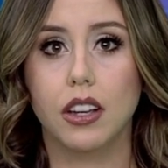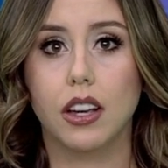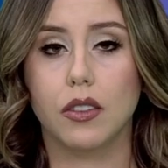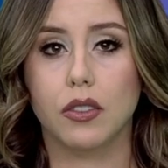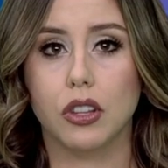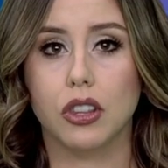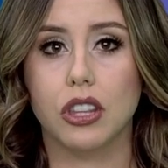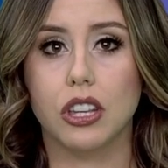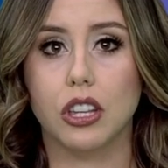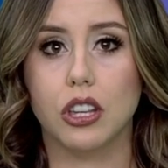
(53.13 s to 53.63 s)

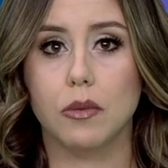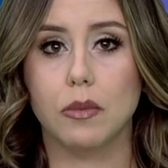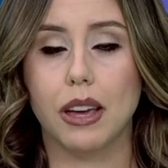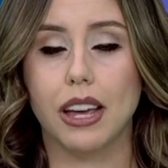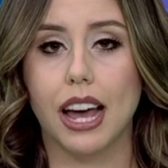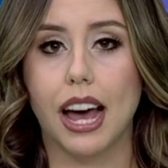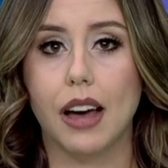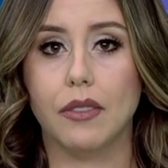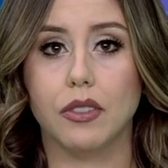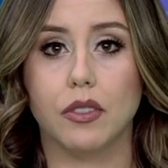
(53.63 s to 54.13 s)
If you think you
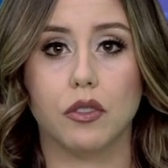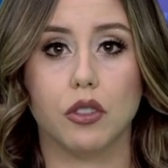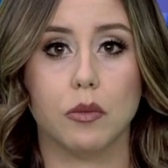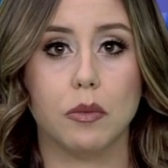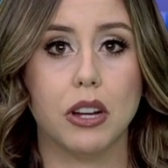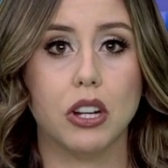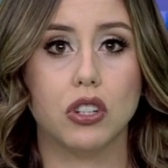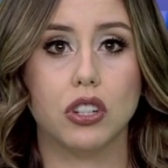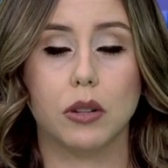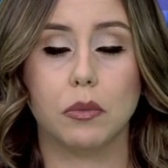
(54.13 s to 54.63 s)
may have
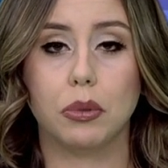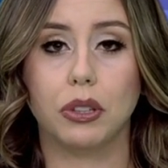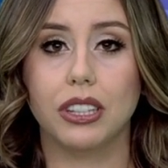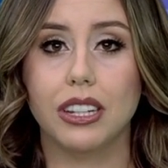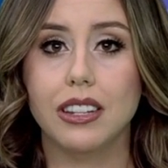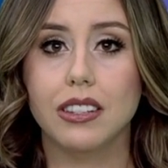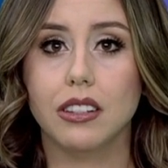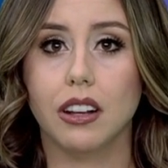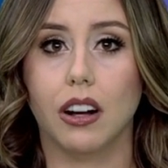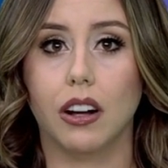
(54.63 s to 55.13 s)
information,
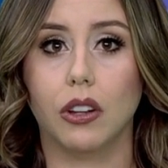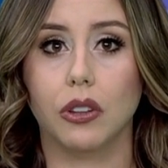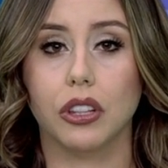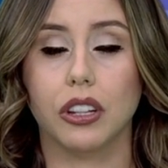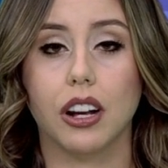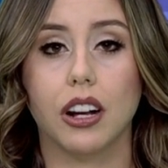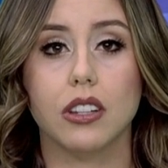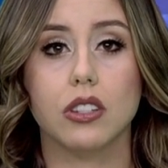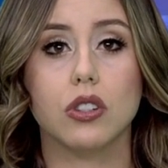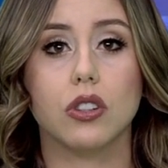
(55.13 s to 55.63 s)
please call
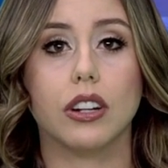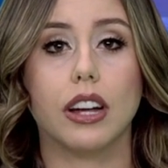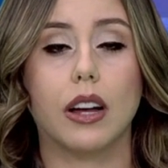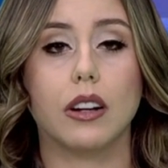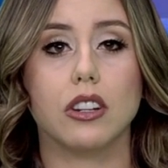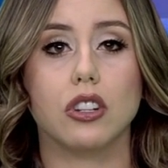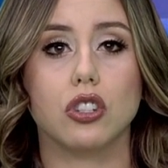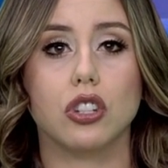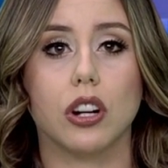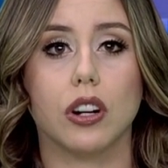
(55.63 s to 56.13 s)
the Custer
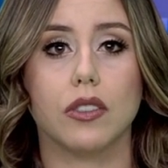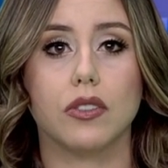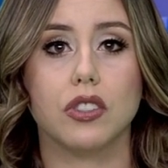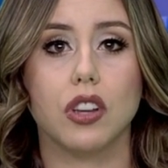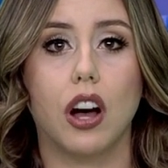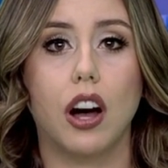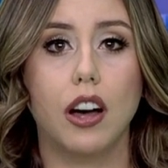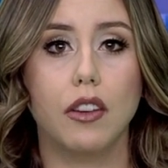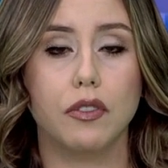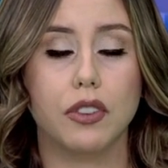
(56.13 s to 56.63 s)
County
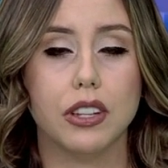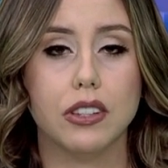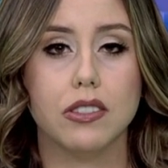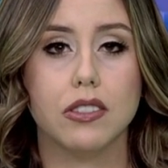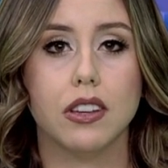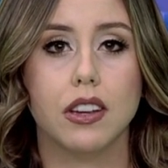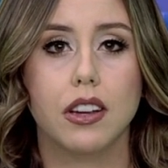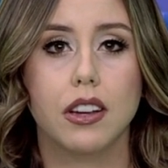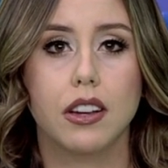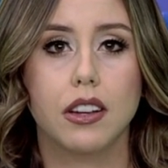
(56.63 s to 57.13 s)
Sheriff's
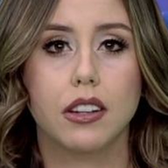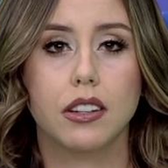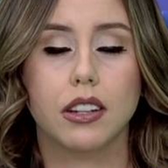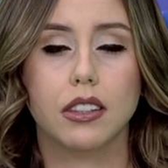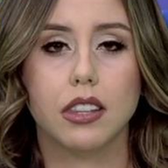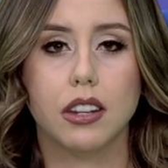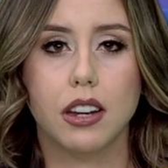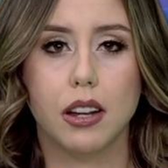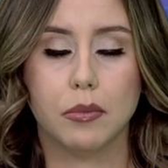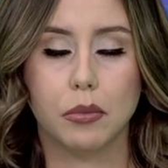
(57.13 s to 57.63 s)
Office
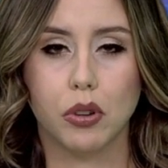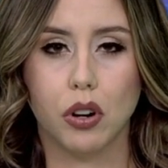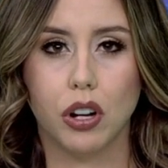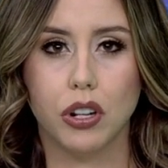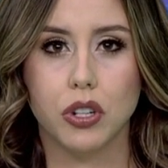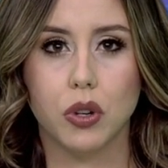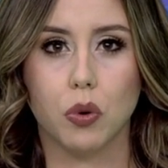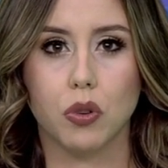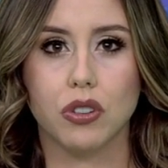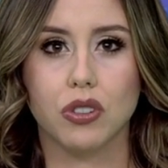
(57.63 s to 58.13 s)
at the number
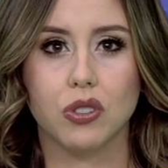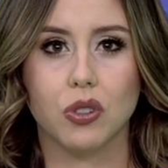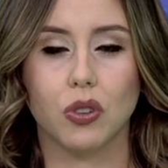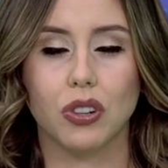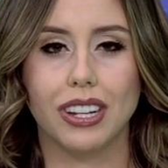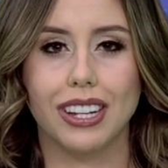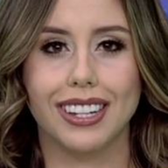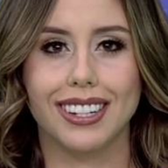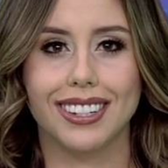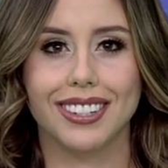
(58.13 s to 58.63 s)
on your
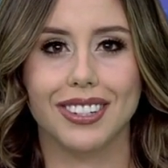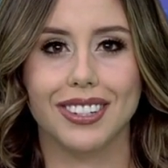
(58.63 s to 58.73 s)
screen.